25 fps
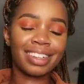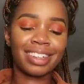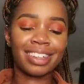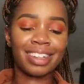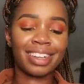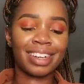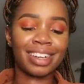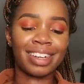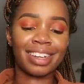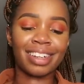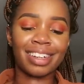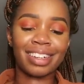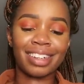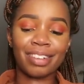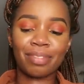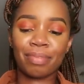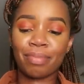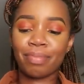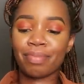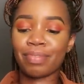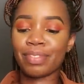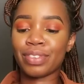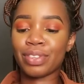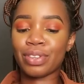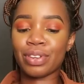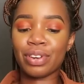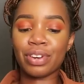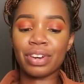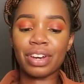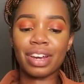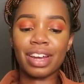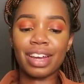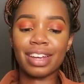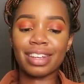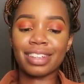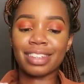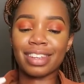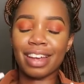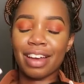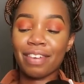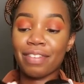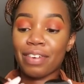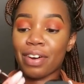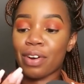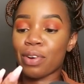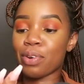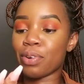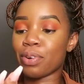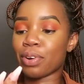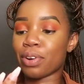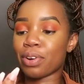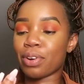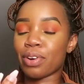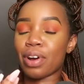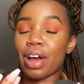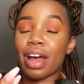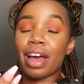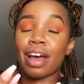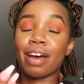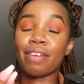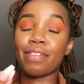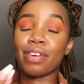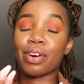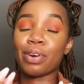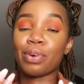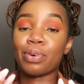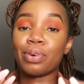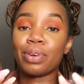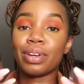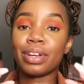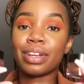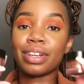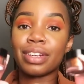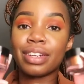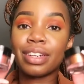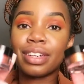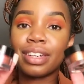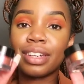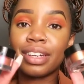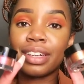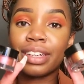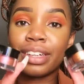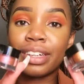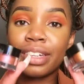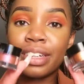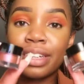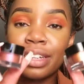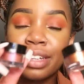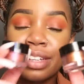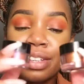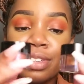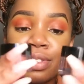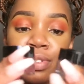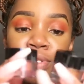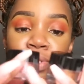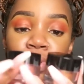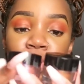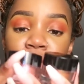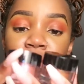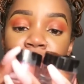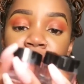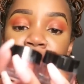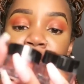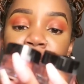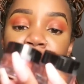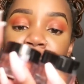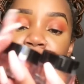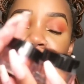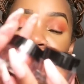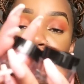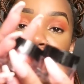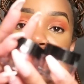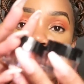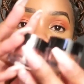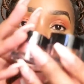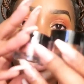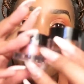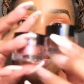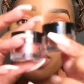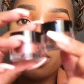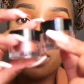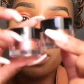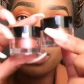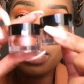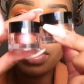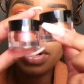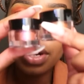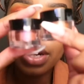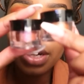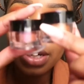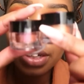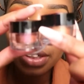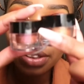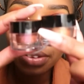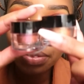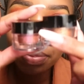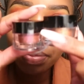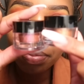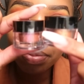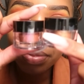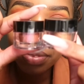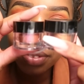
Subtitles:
Yeah, sorry guys, I have a cold. So this is how they look.